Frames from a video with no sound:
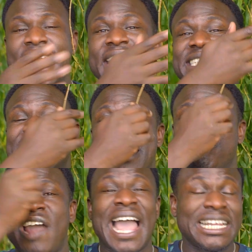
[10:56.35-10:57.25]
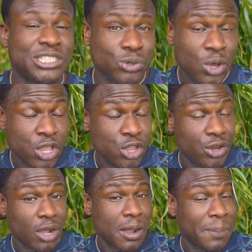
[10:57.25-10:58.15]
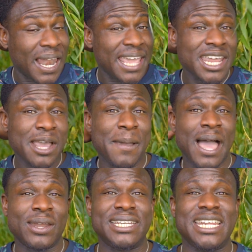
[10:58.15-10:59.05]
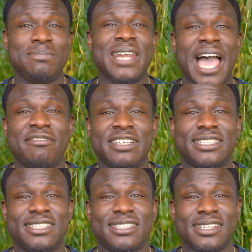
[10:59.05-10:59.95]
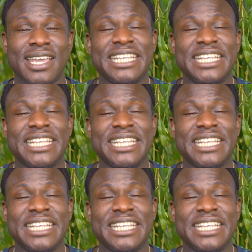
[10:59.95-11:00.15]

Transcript: It's never a hassle. You're not complaining about it, deep divers.